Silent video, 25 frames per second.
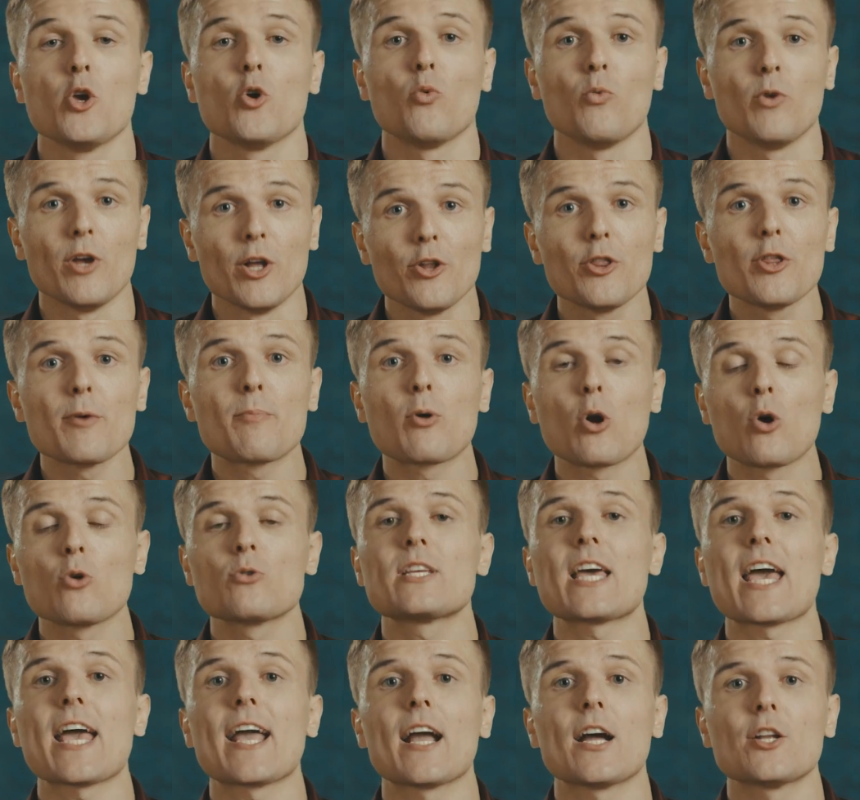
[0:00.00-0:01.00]
Will the
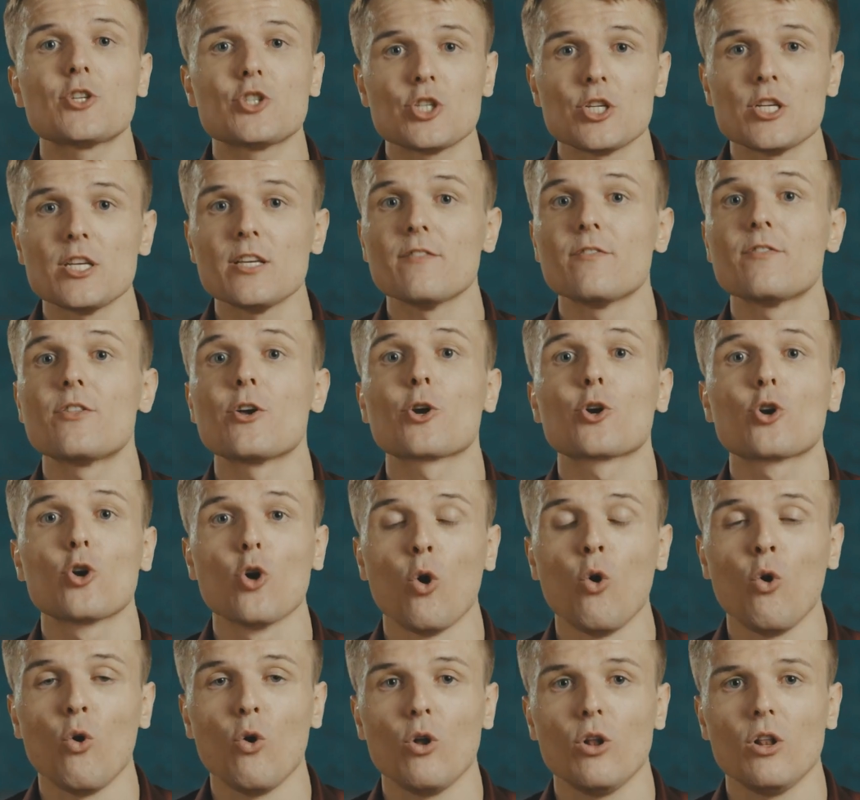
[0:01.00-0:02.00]
protag achieve their
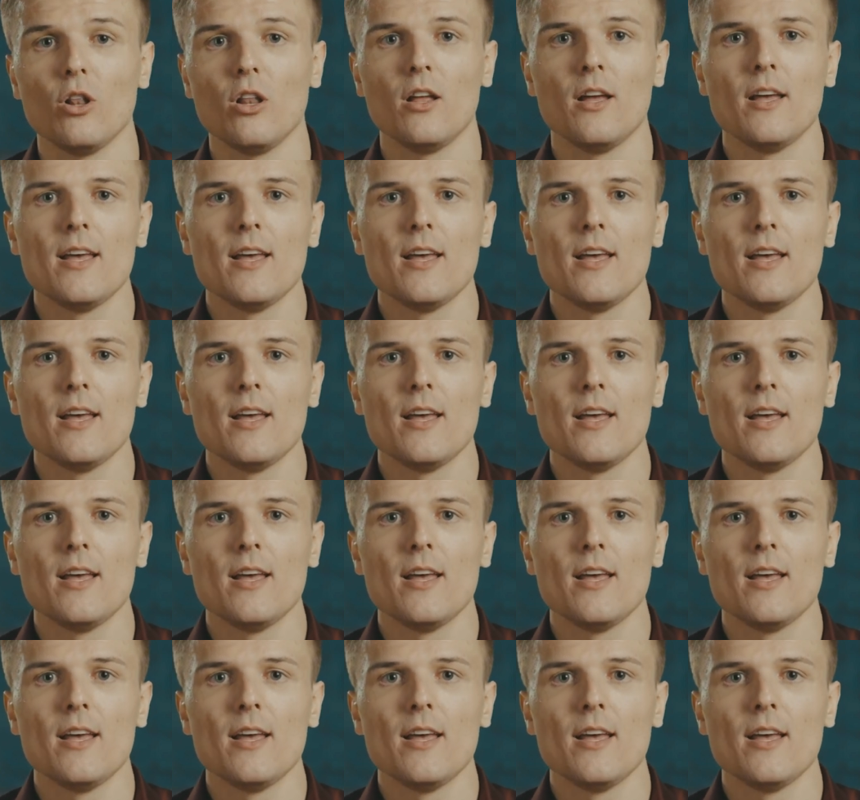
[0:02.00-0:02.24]
goal?